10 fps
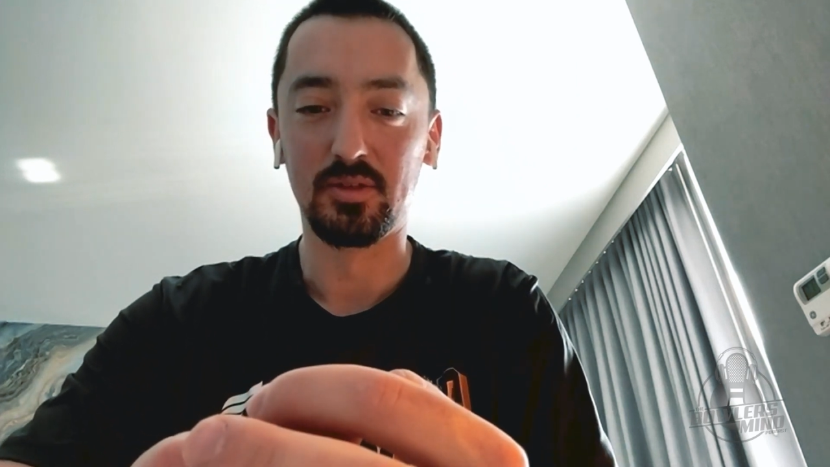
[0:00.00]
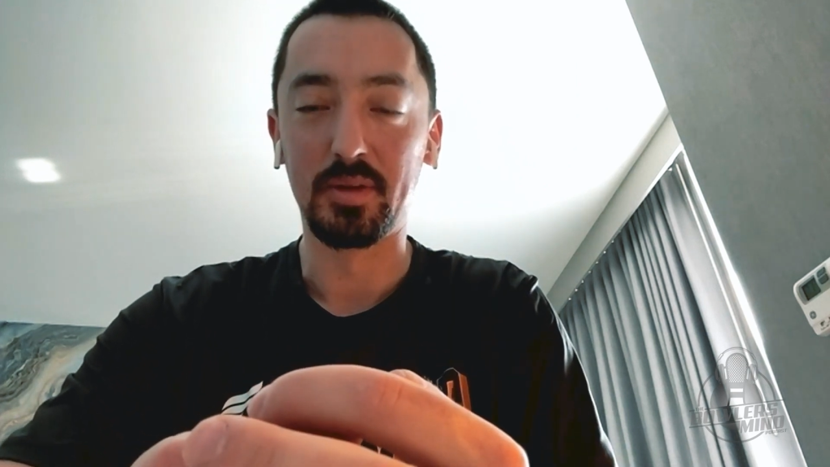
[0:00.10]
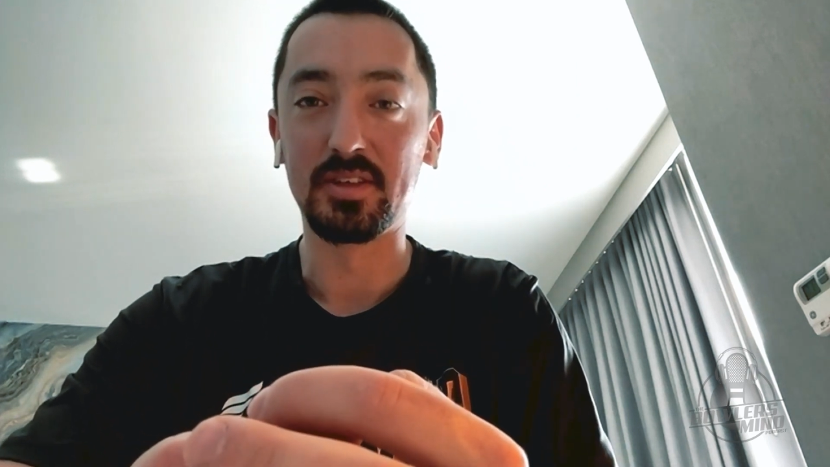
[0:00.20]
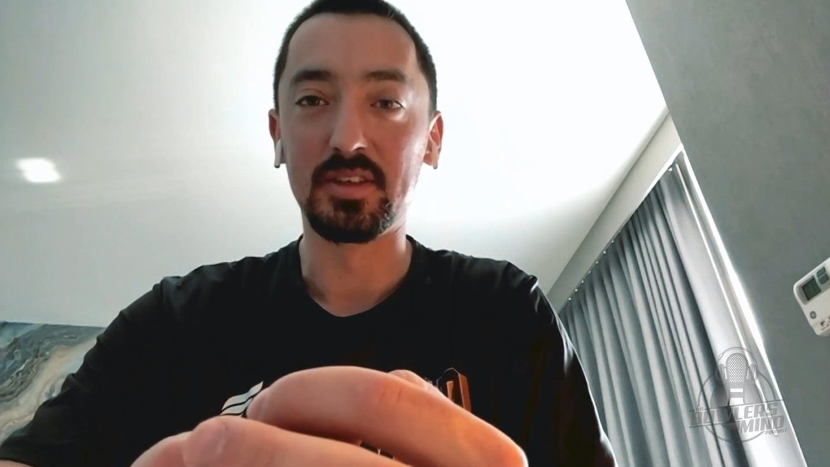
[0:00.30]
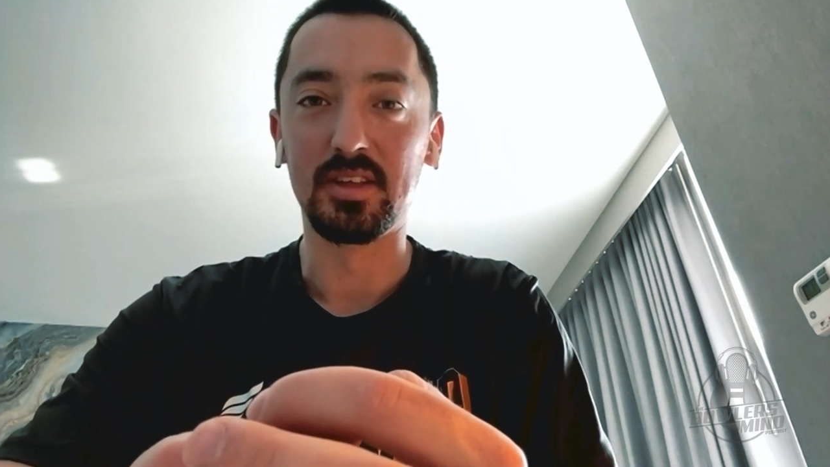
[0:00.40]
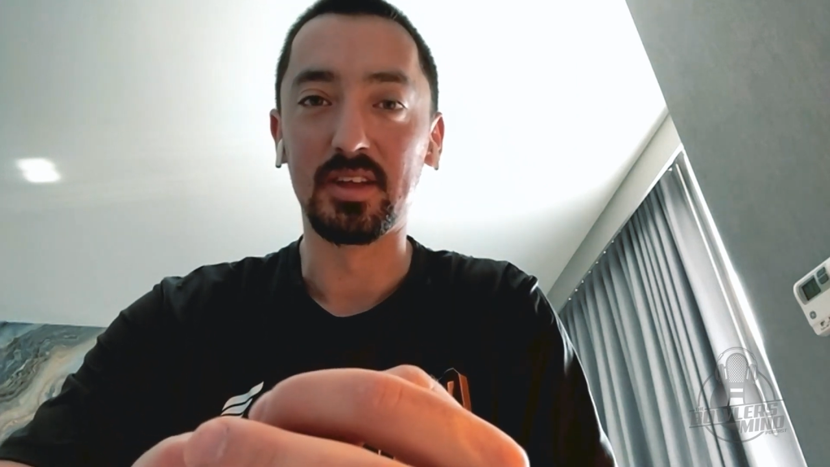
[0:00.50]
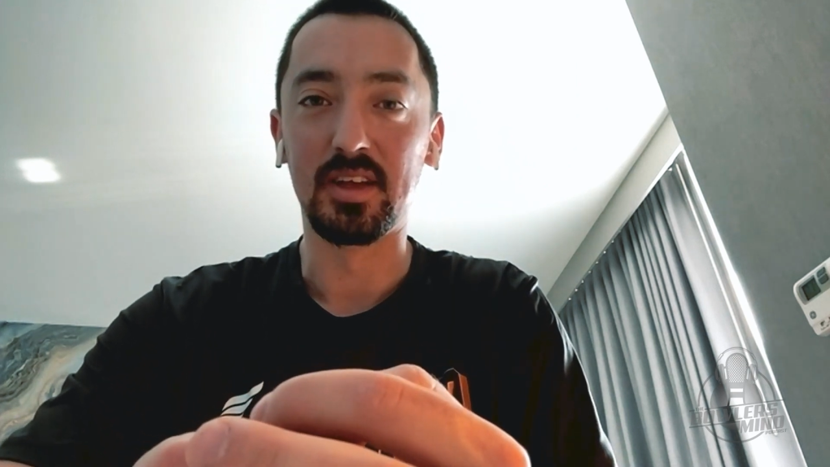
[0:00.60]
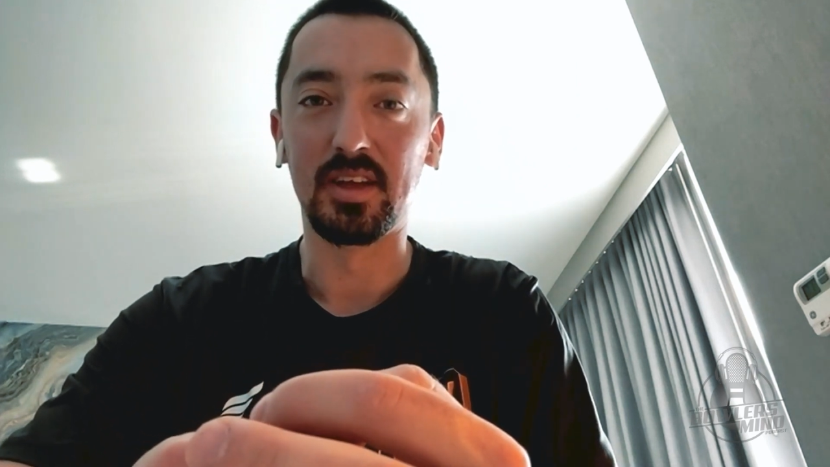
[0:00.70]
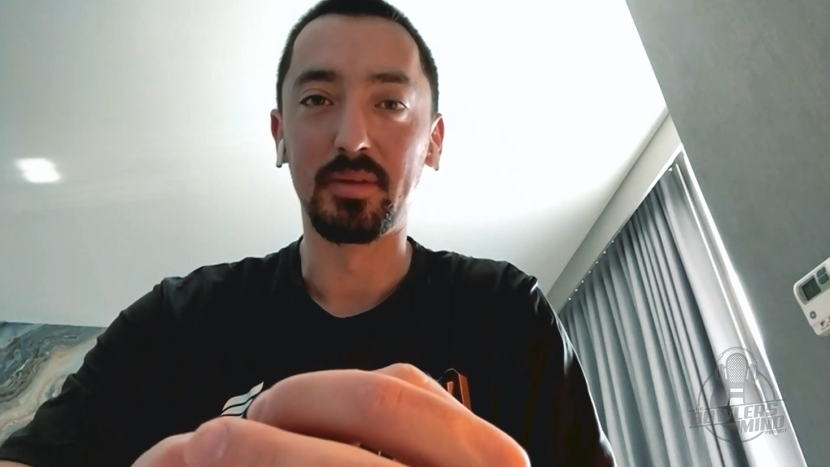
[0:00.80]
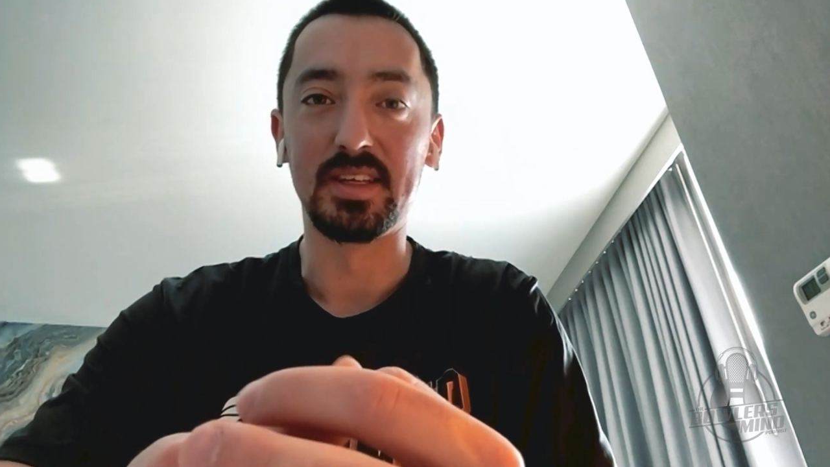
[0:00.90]
was basically
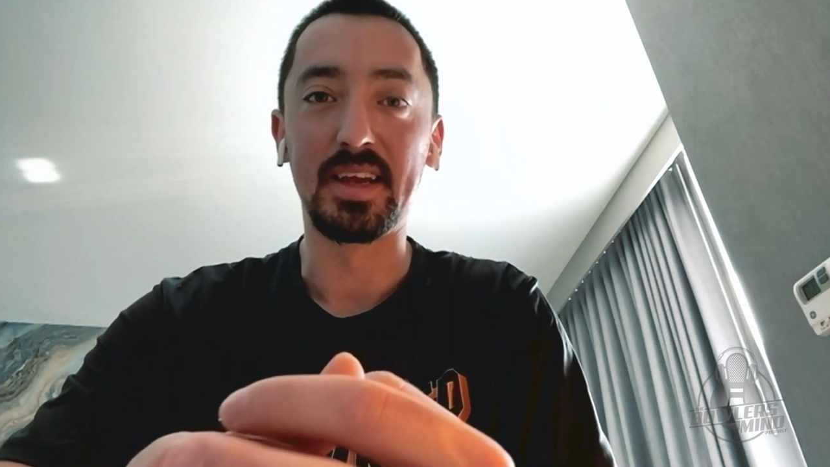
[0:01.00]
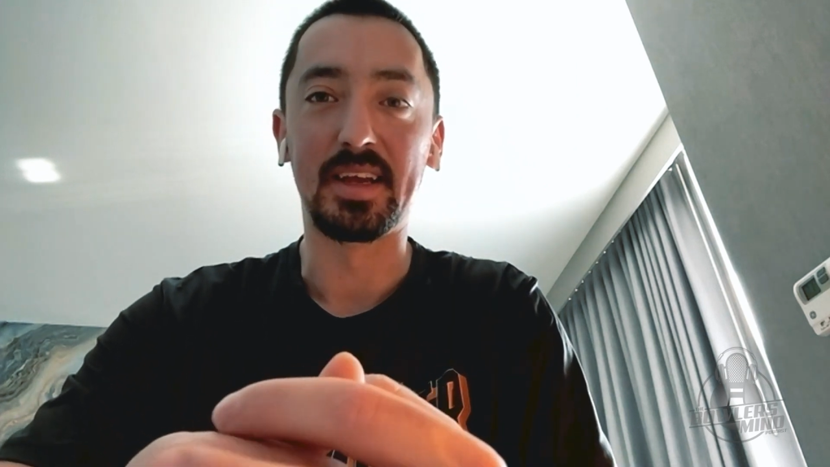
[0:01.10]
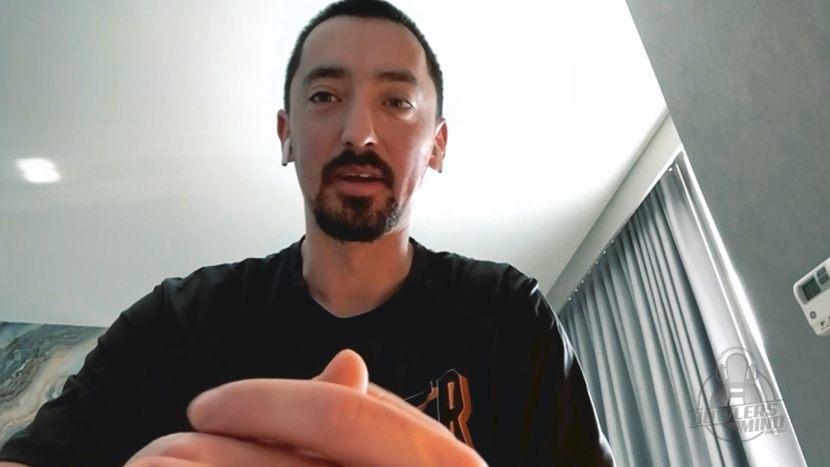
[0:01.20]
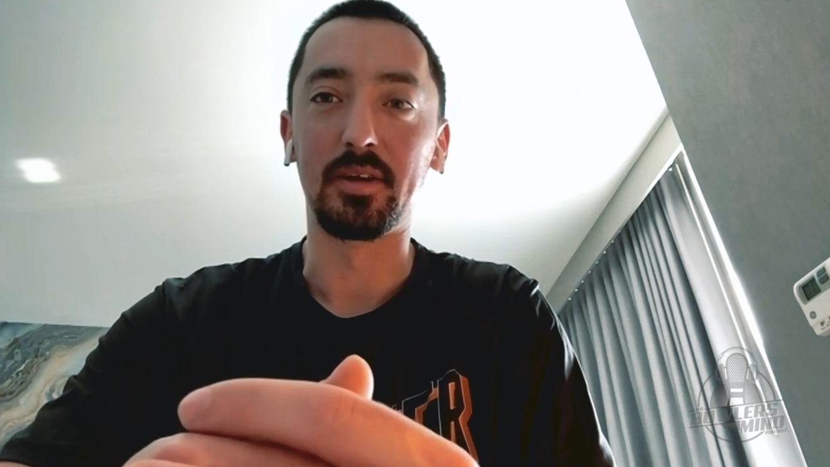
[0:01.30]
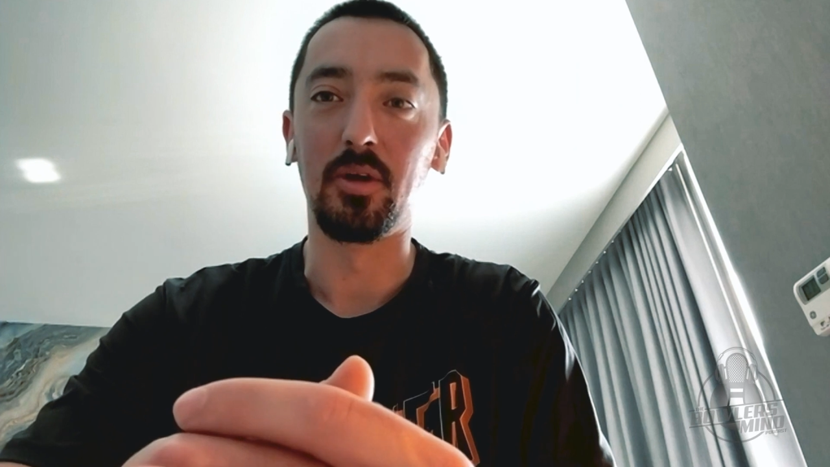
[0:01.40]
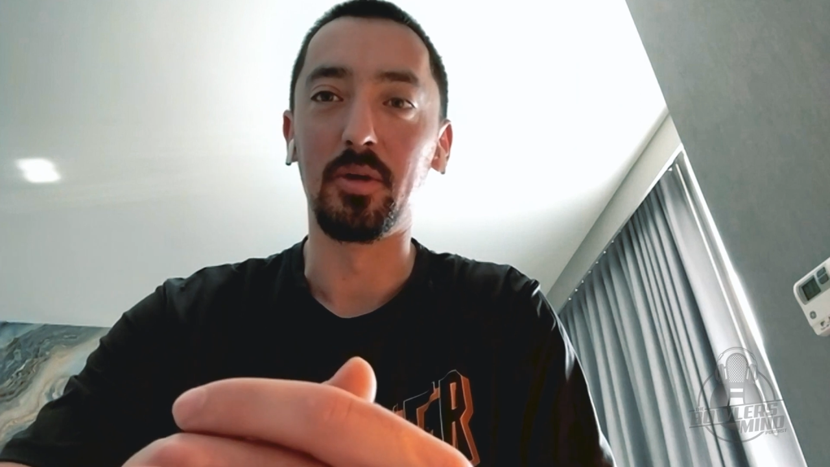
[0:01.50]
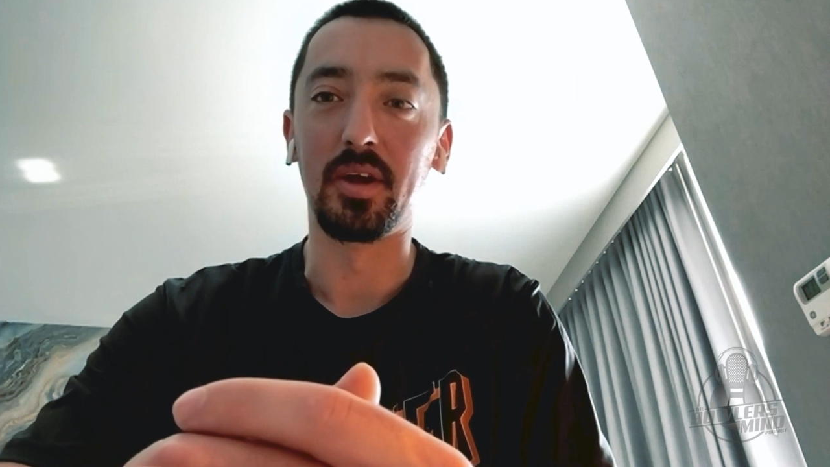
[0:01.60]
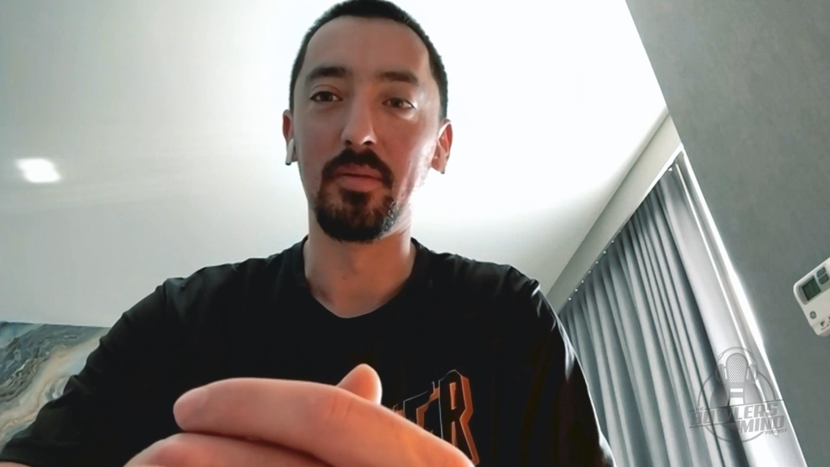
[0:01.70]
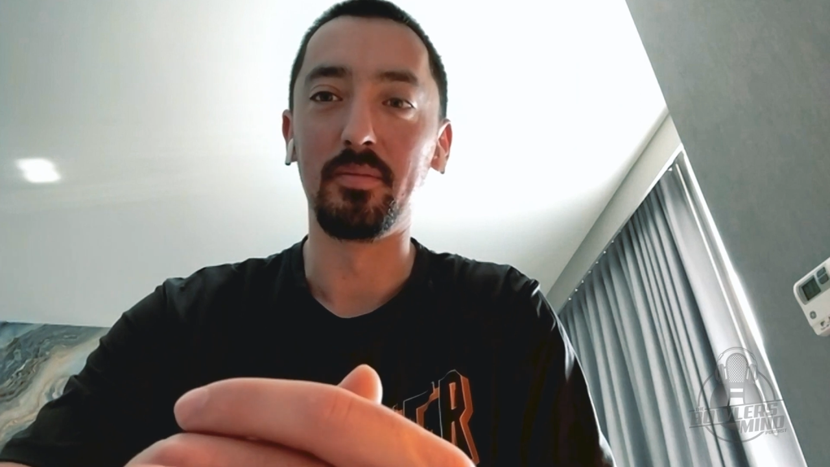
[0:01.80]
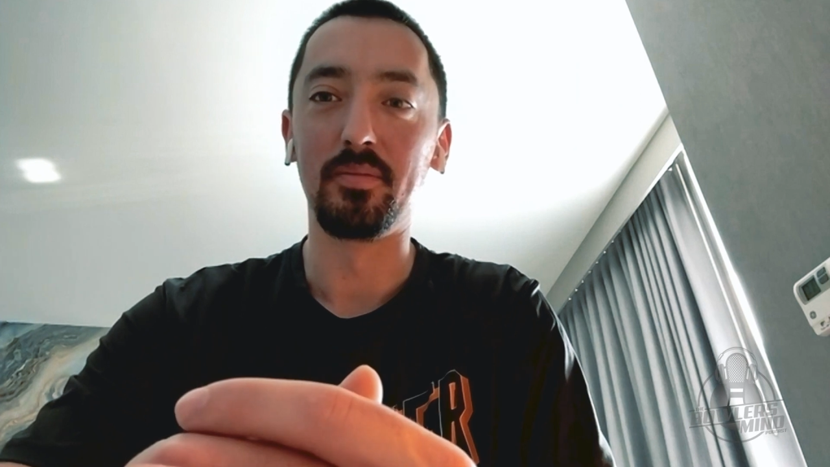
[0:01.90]
like my daycare
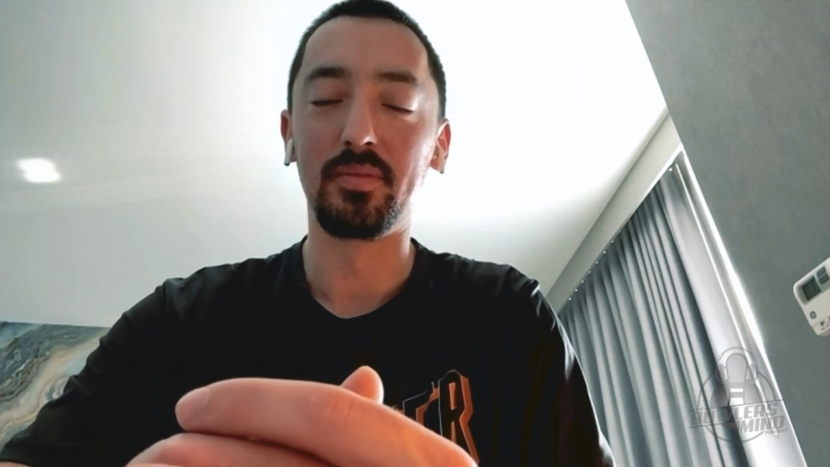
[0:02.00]
growing up.